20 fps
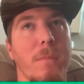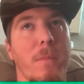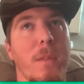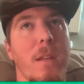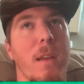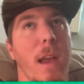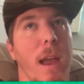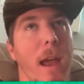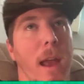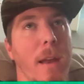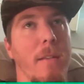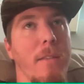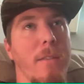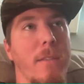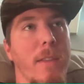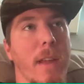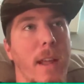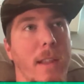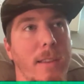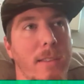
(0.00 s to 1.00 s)
And
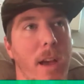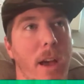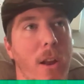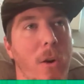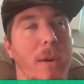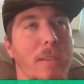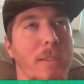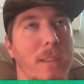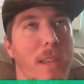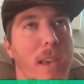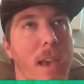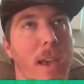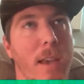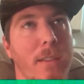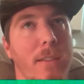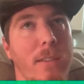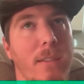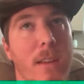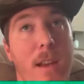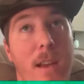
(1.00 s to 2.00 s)
that's not always the
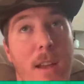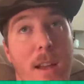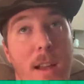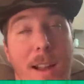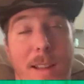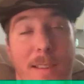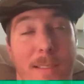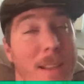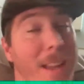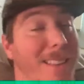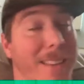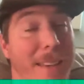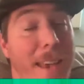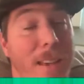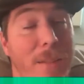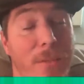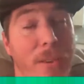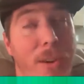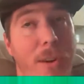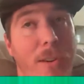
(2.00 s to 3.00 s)
case. It's not the
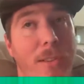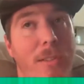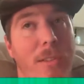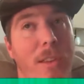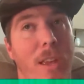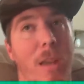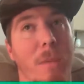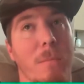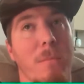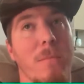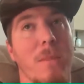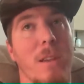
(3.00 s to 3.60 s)
case for our team.